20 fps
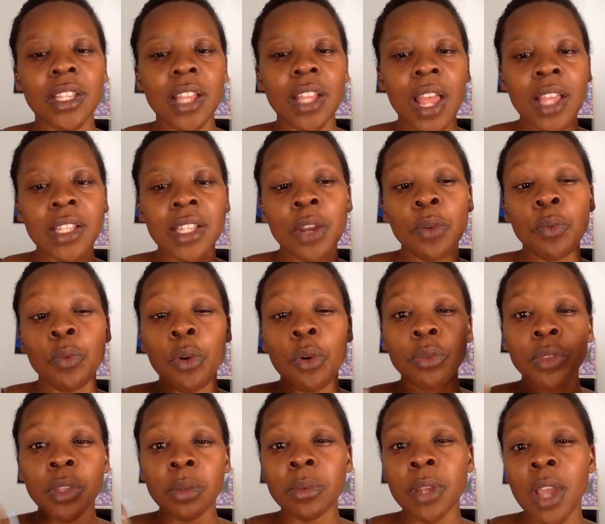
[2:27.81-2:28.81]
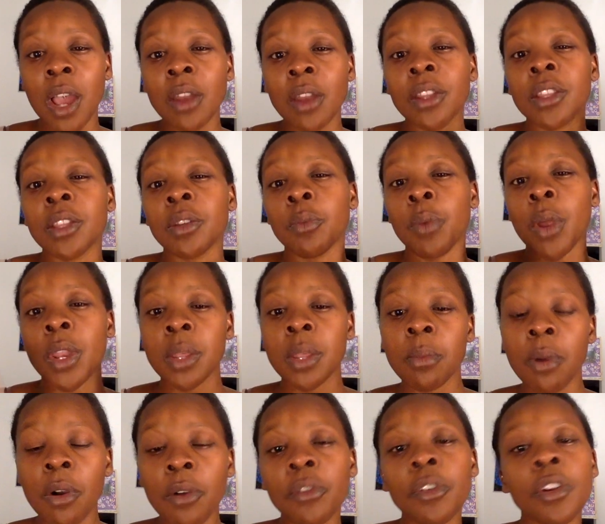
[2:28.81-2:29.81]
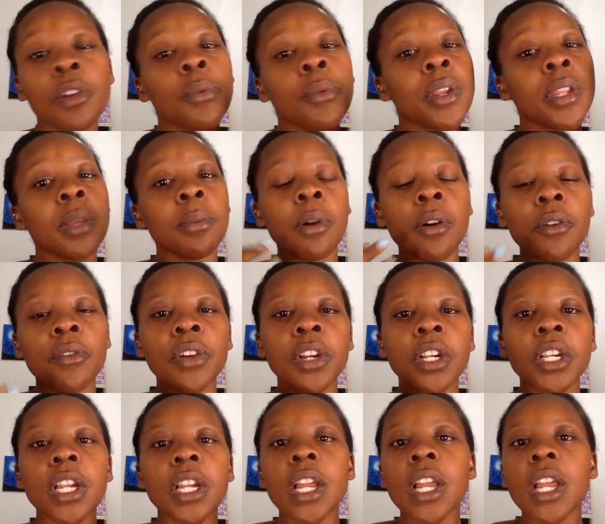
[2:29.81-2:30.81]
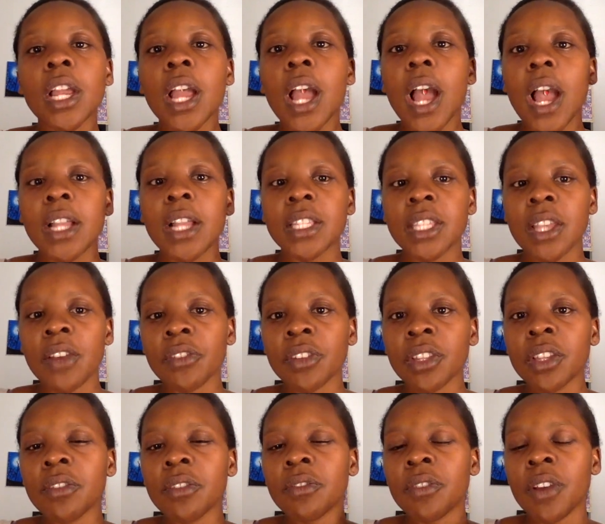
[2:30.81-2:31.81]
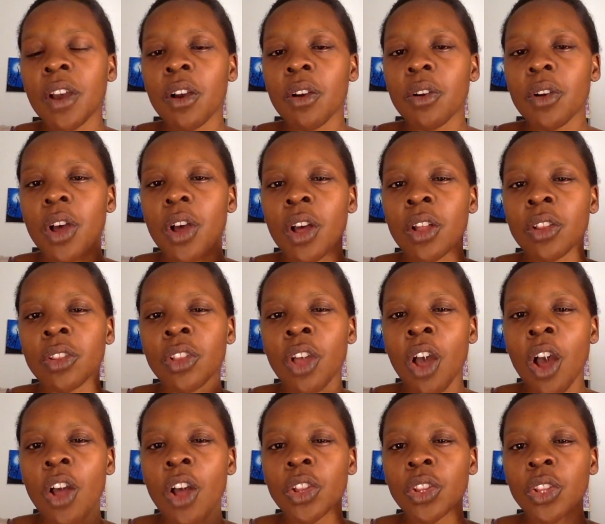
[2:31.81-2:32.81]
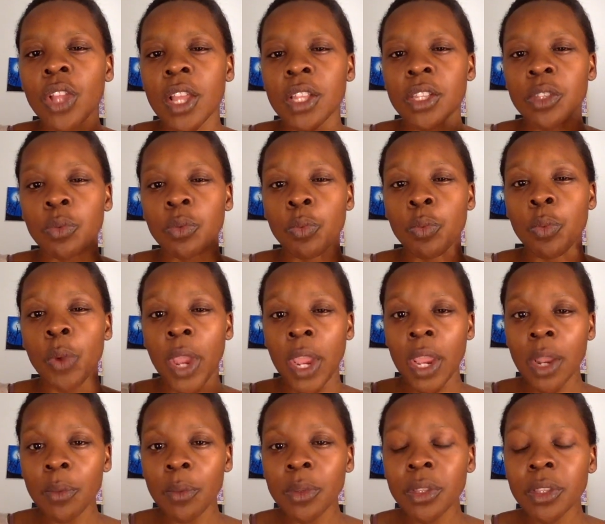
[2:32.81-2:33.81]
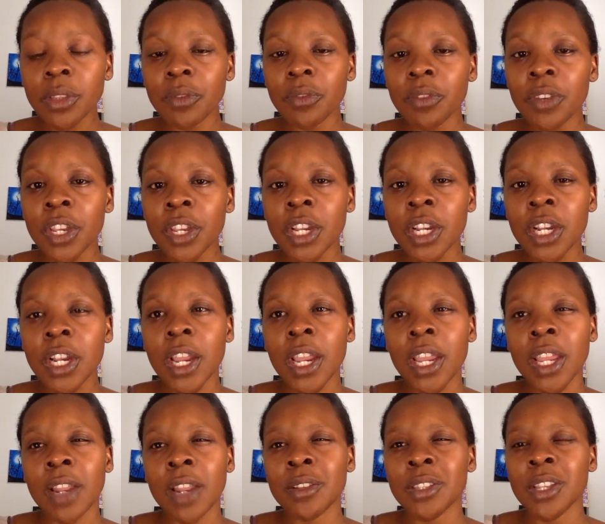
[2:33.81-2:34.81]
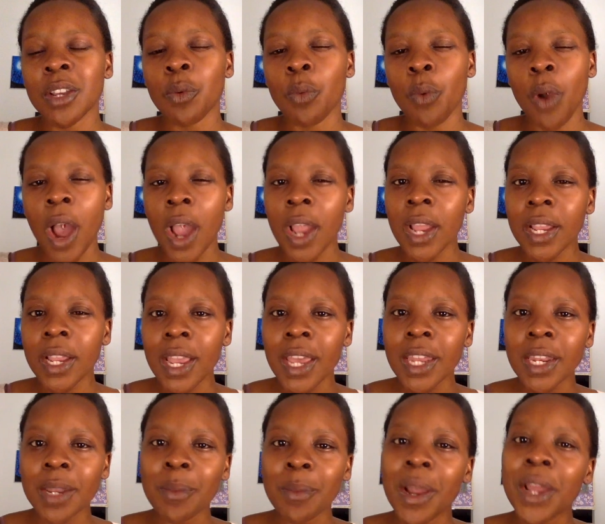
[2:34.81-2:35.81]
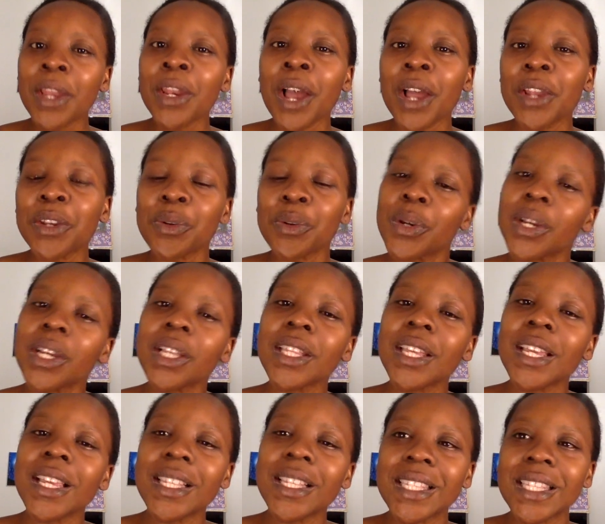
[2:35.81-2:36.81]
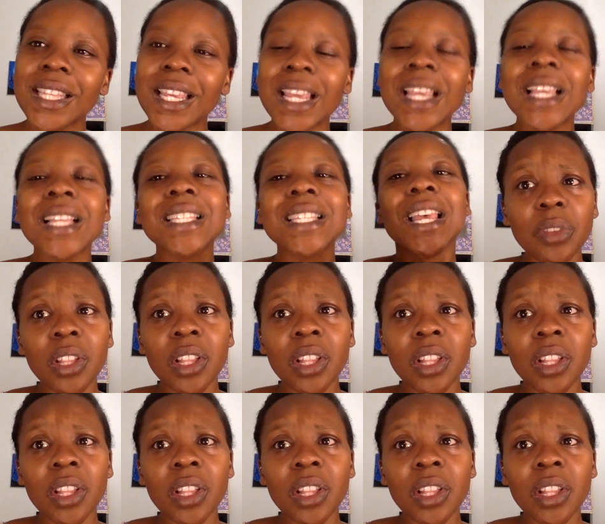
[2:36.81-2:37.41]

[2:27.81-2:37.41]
as I wrote them down and then read them over and read them over, I definitely felt a lot less weight with the fear. And I was like, why again am I not doing these things?